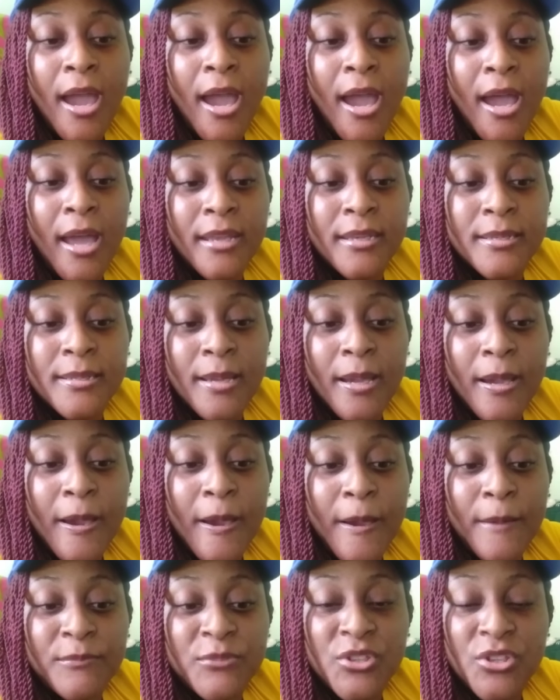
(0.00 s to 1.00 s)

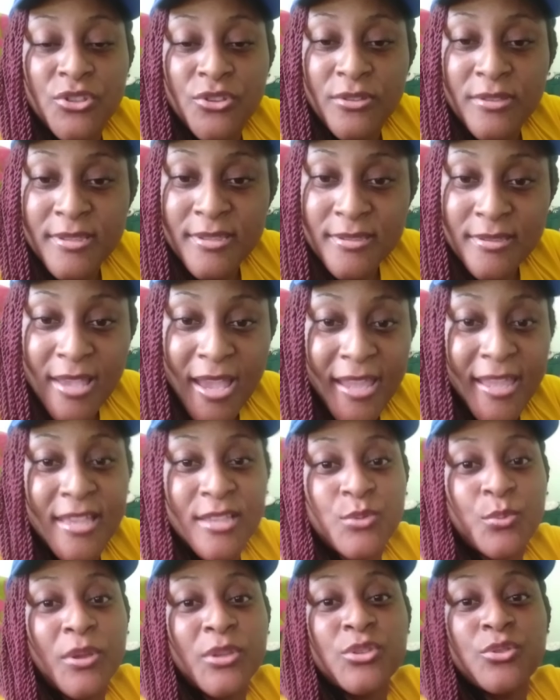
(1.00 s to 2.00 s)
And she just, I
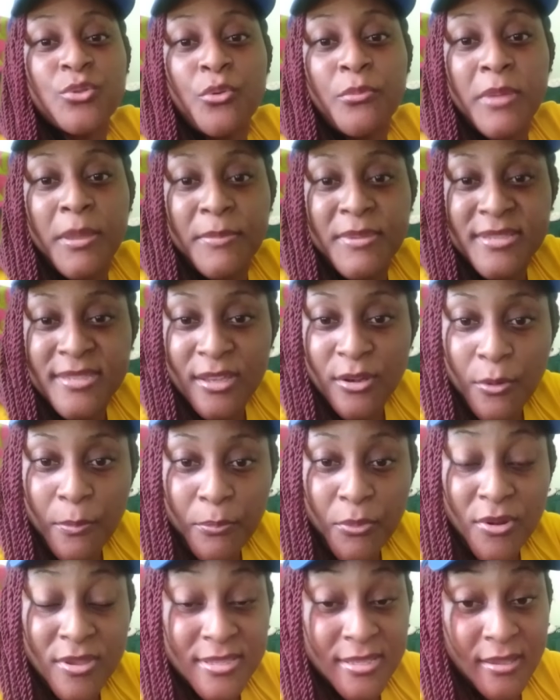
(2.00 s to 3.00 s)
guess, went home, maybe said her
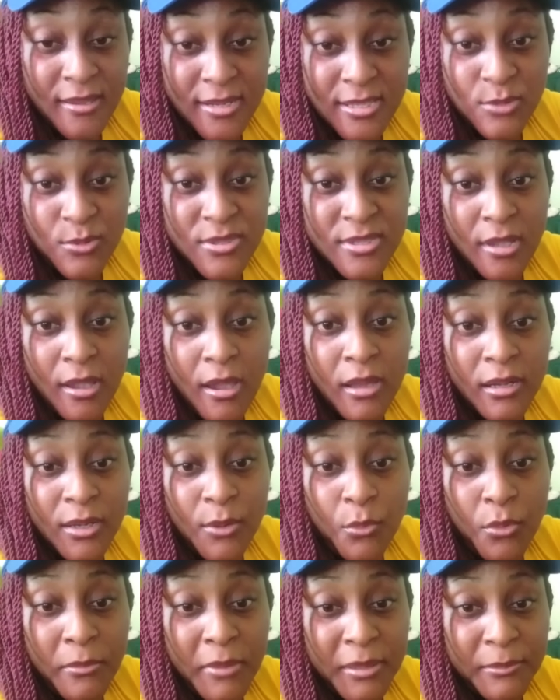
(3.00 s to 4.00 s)
prayers. God, this was a
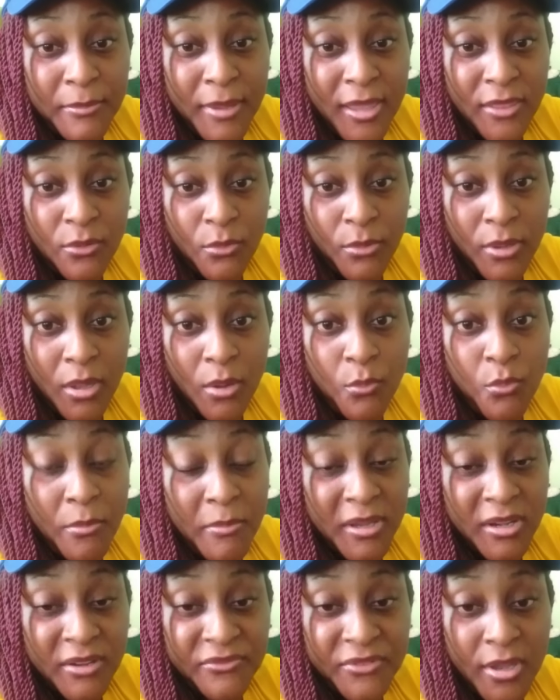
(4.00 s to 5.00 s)
godly woman, by the way, a
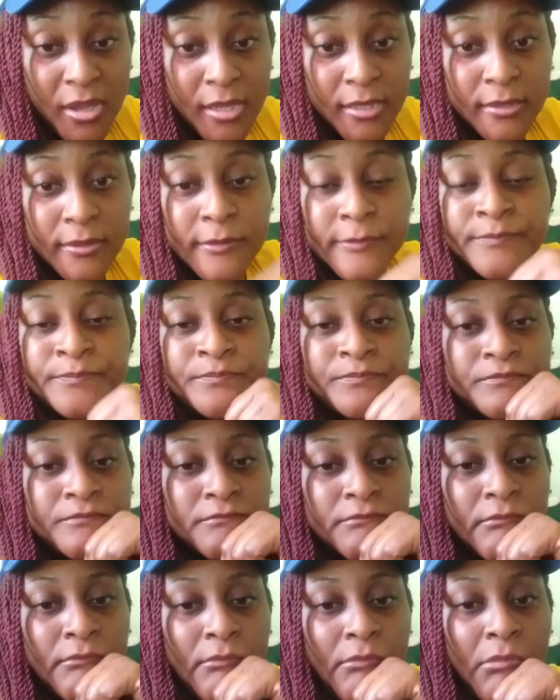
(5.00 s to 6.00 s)
woman of God.
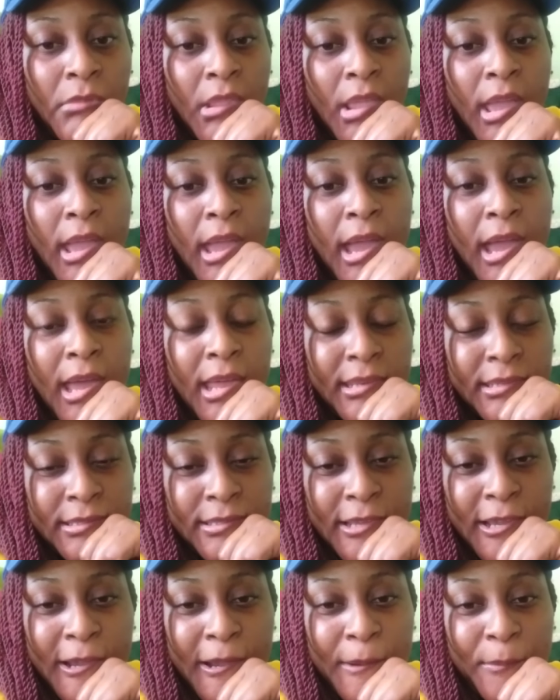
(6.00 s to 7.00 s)

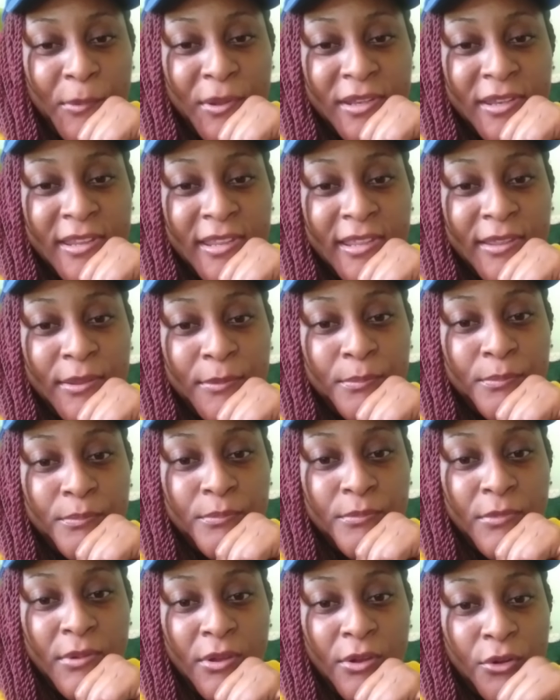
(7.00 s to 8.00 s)
And when
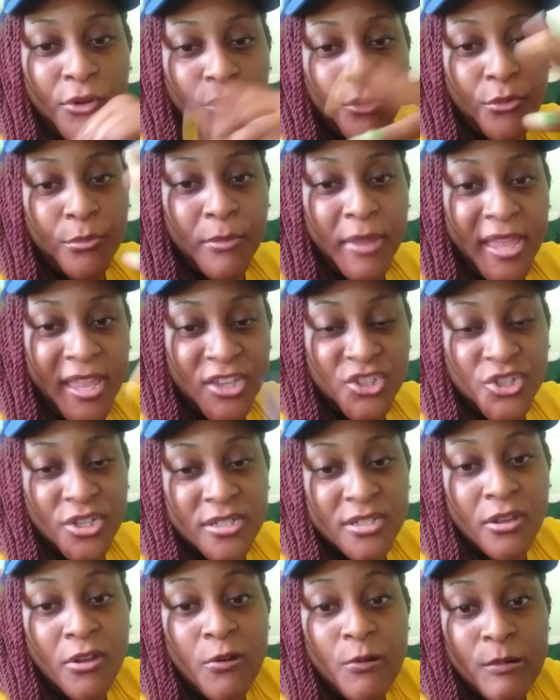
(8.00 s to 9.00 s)
her
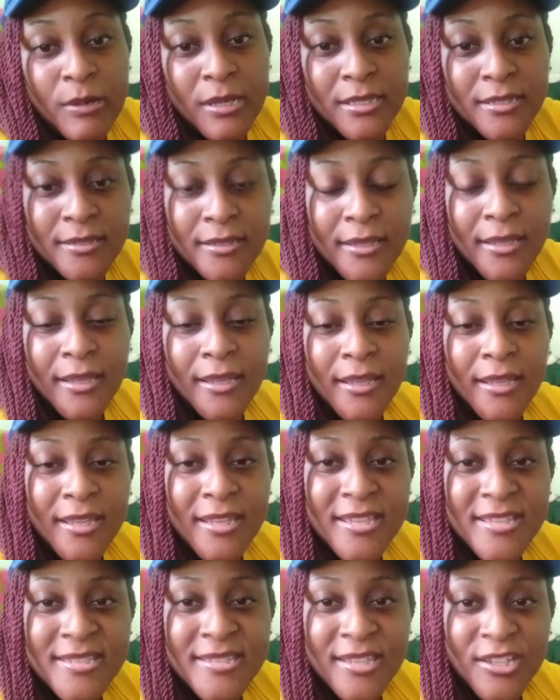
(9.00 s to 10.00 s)
agent called,
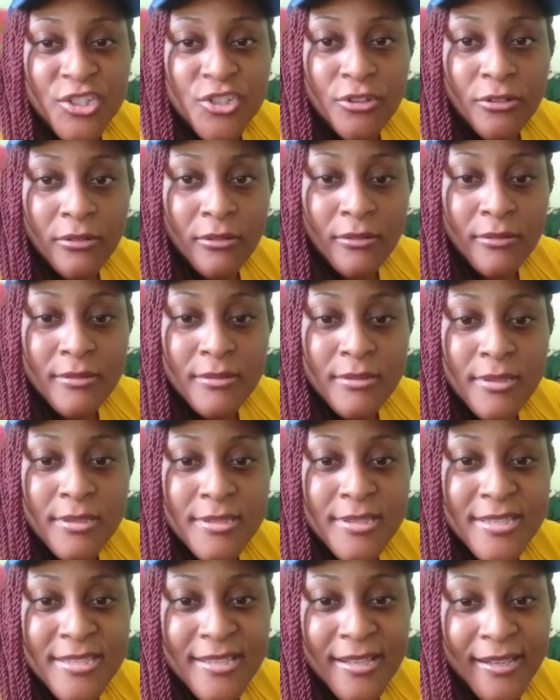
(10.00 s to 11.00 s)
he said to her,
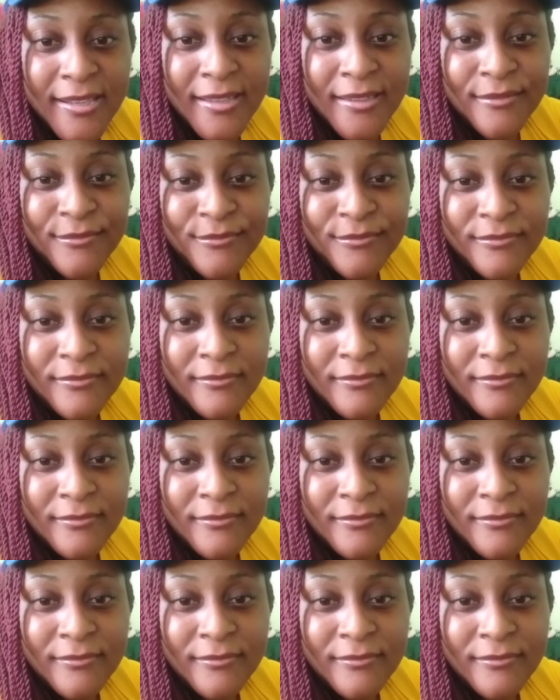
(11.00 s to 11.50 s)
Cicely,